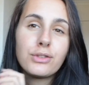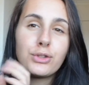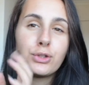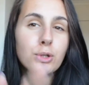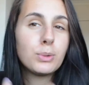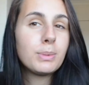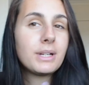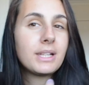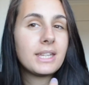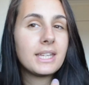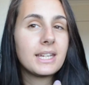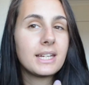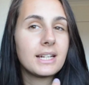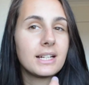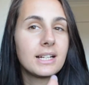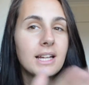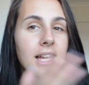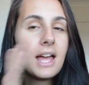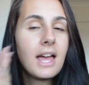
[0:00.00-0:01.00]
super
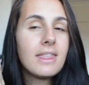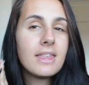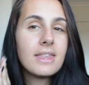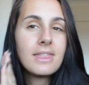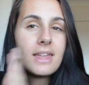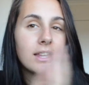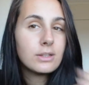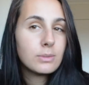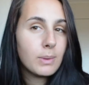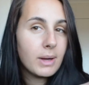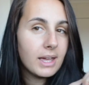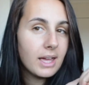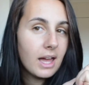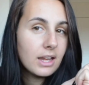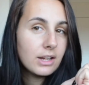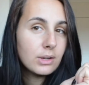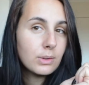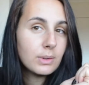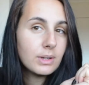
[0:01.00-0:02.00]
clear that that's why
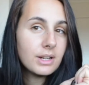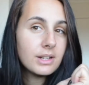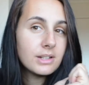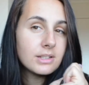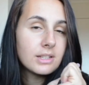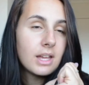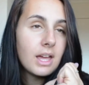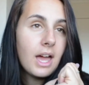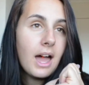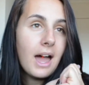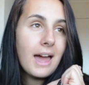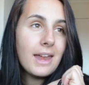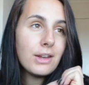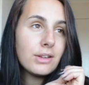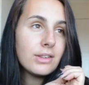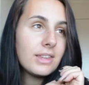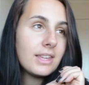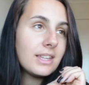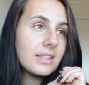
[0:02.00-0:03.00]
I do it. I
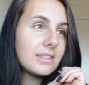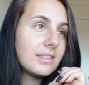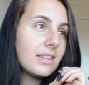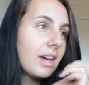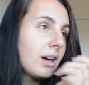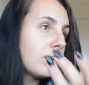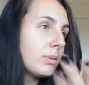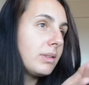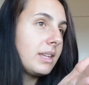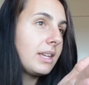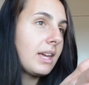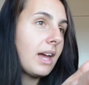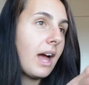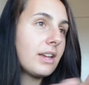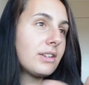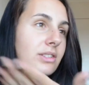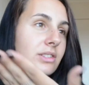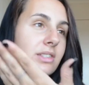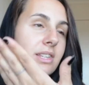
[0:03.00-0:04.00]
don't think it's healthy,
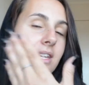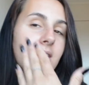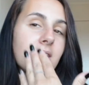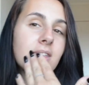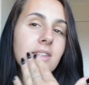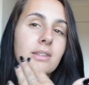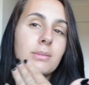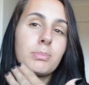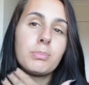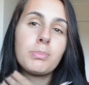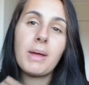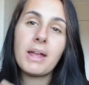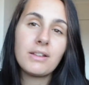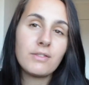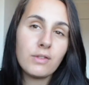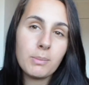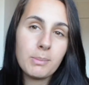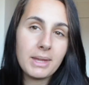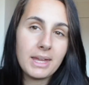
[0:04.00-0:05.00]
I just think it's
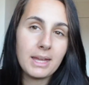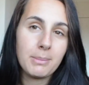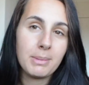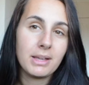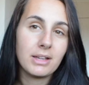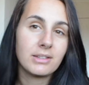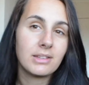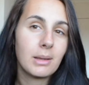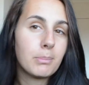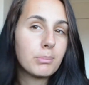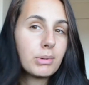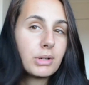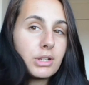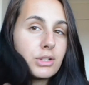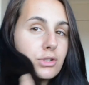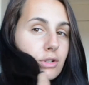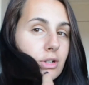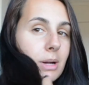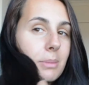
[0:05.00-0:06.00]
best for me, because I'm pretty
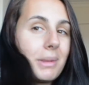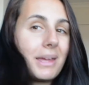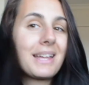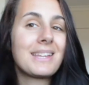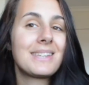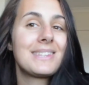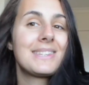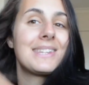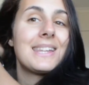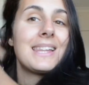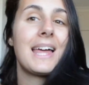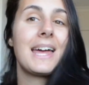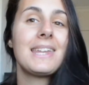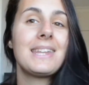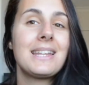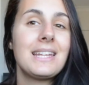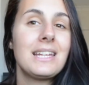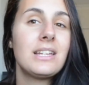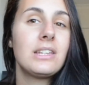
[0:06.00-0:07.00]
sure I'm like
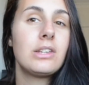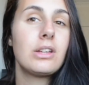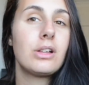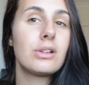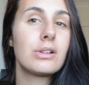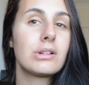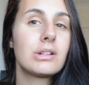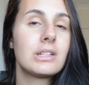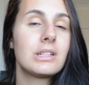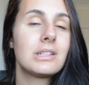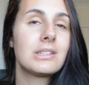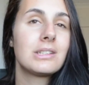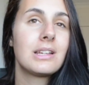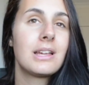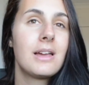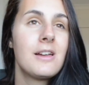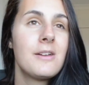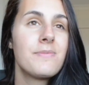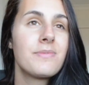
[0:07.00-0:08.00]
slightly intolerant.
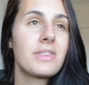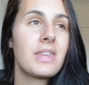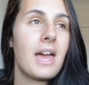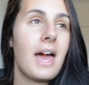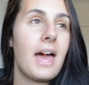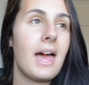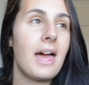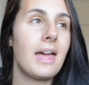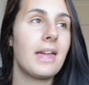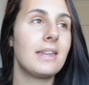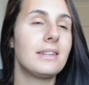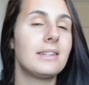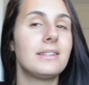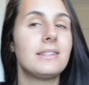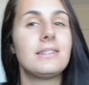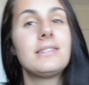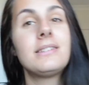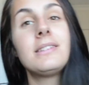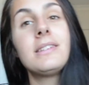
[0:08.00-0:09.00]

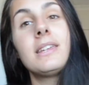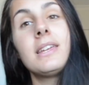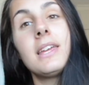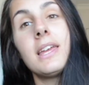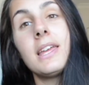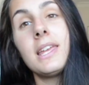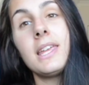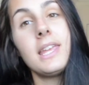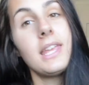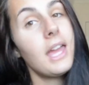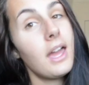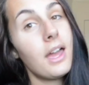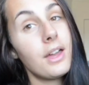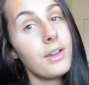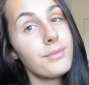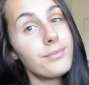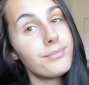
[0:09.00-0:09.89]
And yeah,